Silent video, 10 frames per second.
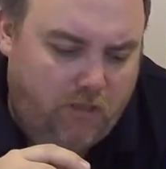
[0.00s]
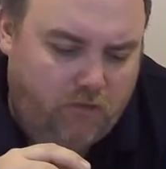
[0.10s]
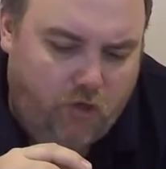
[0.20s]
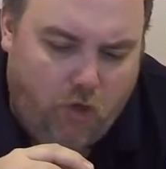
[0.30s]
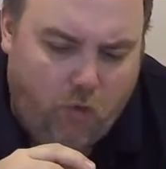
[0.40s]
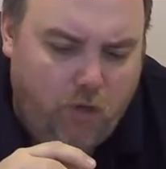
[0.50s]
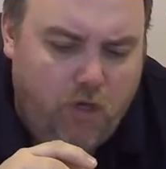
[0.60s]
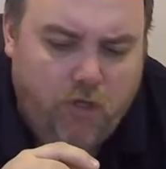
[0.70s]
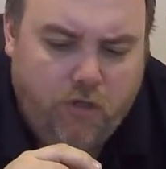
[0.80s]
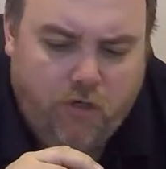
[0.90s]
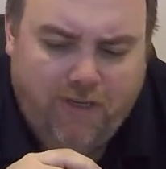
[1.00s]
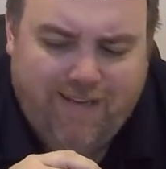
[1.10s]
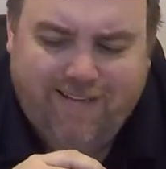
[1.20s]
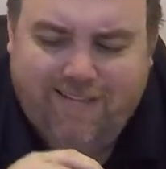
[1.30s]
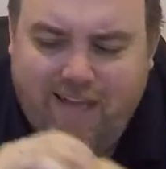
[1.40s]
So
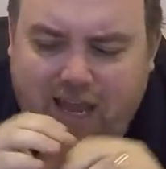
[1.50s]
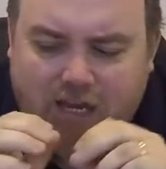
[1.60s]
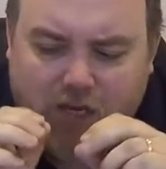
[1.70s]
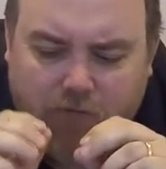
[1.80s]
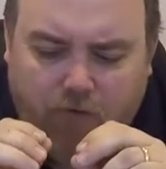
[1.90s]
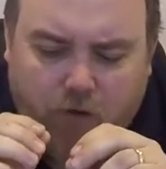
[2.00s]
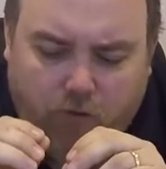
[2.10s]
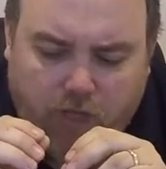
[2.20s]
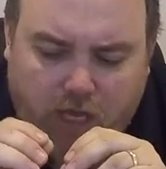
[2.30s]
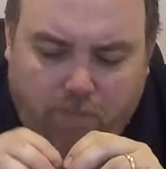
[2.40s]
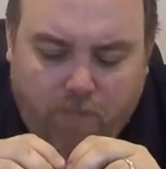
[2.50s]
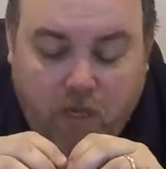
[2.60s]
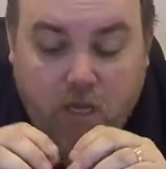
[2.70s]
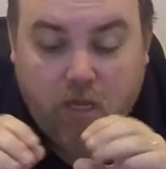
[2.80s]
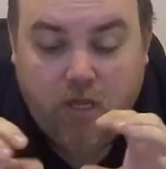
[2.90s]
it's not a difficult game.
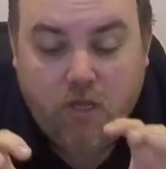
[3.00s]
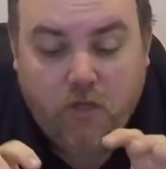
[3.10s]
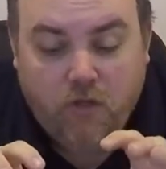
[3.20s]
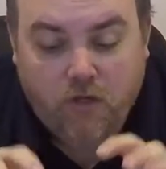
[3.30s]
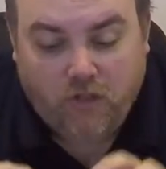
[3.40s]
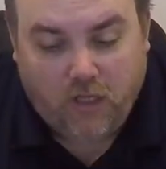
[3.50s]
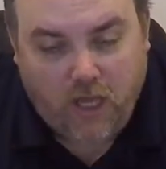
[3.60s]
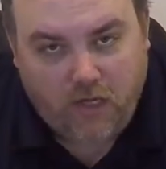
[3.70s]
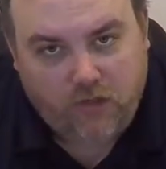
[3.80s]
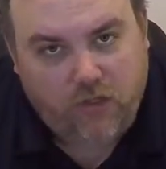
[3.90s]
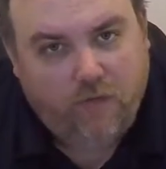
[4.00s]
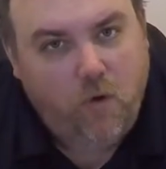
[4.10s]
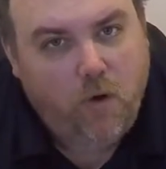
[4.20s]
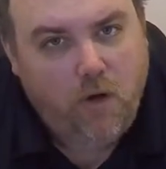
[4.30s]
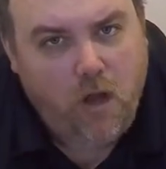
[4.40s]
There's a lot of stuff
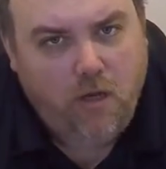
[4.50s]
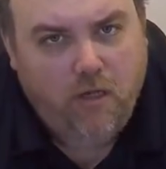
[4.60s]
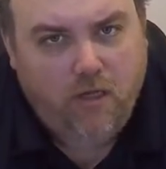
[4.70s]
going on in the